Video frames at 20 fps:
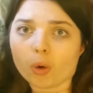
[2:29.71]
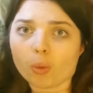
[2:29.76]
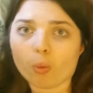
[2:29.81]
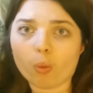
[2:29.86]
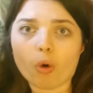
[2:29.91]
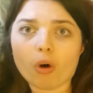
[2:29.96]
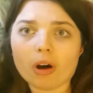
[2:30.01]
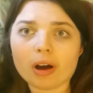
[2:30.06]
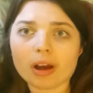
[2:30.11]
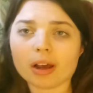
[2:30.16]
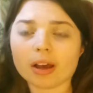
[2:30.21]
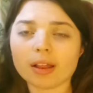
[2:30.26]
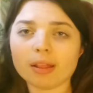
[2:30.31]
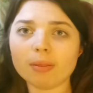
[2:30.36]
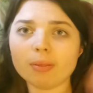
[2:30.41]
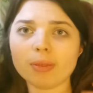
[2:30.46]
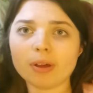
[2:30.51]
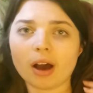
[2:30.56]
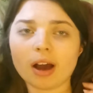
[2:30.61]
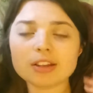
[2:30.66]
What?
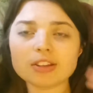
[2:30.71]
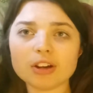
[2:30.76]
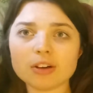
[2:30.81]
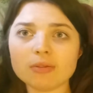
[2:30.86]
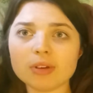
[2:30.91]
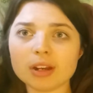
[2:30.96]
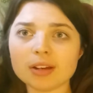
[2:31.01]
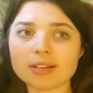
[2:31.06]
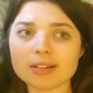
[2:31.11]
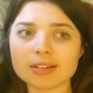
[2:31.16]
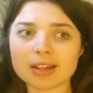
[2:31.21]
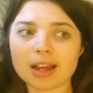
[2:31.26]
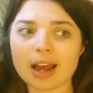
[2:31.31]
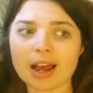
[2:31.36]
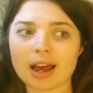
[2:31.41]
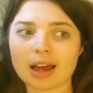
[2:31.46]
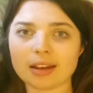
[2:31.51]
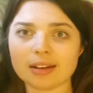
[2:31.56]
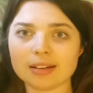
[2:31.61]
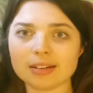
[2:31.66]
I don't
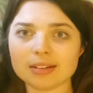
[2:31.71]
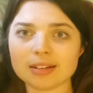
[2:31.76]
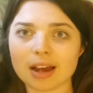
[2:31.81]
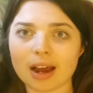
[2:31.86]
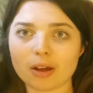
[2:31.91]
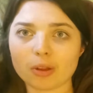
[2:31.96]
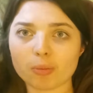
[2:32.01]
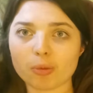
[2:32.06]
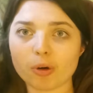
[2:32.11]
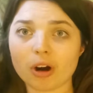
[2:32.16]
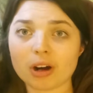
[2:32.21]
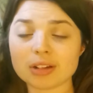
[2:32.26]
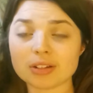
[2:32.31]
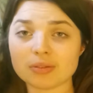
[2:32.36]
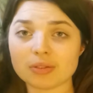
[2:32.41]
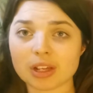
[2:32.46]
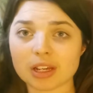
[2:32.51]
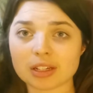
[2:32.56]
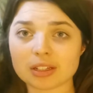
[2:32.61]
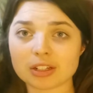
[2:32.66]
understand how the price
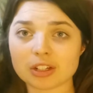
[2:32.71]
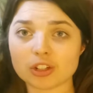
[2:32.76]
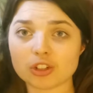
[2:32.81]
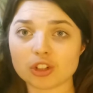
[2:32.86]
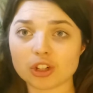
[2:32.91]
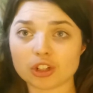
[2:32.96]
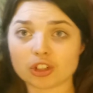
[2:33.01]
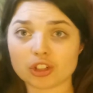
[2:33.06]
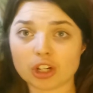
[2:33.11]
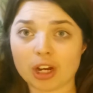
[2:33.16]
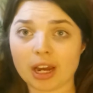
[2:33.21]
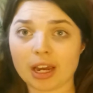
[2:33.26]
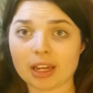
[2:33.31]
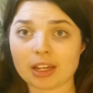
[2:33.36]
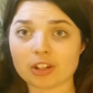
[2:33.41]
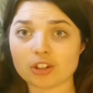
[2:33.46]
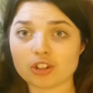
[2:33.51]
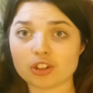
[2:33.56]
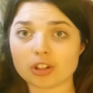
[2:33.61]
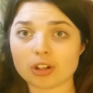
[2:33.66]
of things can just
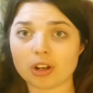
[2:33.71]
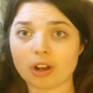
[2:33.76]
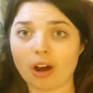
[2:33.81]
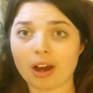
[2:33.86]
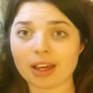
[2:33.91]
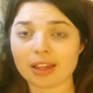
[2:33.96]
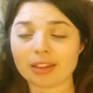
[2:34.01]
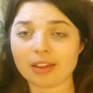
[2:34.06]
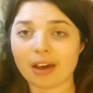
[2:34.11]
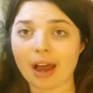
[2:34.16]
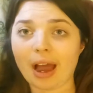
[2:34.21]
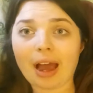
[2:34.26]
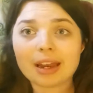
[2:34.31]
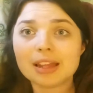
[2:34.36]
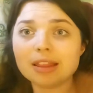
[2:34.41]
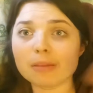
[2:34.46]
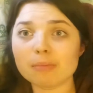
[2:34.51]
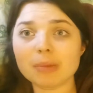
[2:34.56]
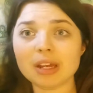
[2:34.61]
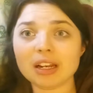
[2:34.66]
change like that.
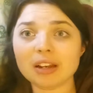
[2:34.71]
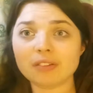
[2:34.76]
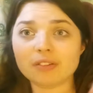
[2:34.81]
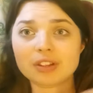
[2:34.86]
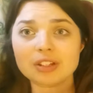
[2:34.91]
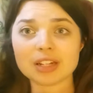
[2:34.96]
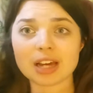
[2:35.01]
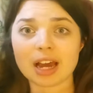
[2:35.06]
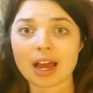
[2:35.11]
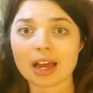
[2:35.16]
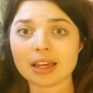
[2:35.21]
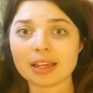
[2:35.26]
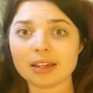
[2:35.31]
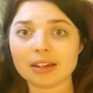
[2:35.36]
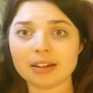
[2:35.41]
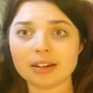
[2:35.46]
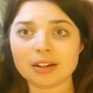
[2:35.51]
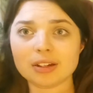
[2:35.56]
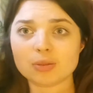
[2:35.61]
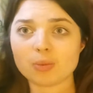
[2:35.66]
And in the middle of the
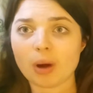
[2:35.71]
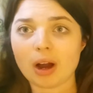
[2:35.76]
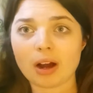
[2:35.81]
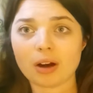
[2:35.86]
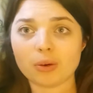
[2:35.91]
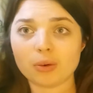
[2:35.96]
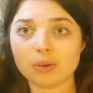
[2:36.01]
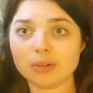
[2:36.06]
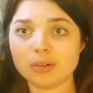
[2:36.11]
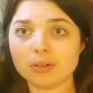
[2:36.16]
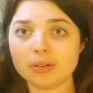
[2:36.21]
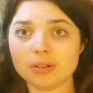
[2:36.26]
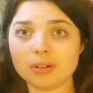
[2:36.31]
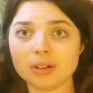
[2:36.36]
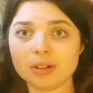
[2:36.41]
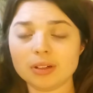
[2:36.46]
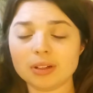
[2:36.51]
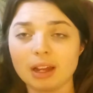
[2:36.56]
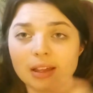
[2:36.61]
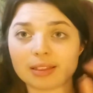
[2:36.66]
day as well.
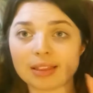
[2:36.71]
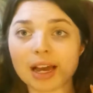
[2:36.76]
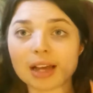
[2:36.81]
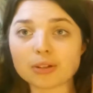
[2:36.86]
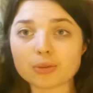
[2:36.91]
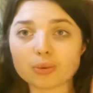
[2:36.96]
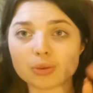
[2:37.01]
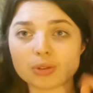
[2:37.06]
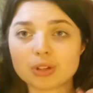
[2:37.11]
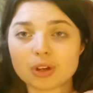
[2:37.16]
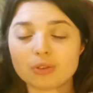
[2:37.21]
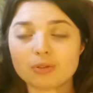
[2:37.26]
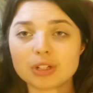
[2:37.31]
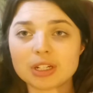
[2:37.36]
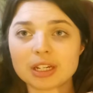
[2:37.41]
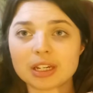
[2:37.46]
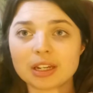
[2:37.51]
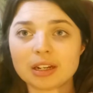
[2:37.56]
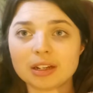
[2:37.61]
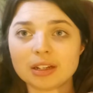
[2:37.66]
Like, that's what's so
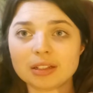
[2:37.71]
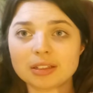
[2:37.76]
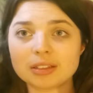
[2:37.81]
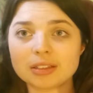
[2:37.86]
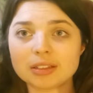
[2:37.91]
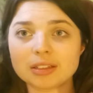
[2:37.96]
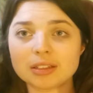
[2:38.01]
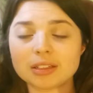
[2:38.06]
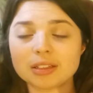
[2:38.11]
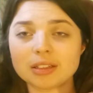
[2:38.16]
ridiculous.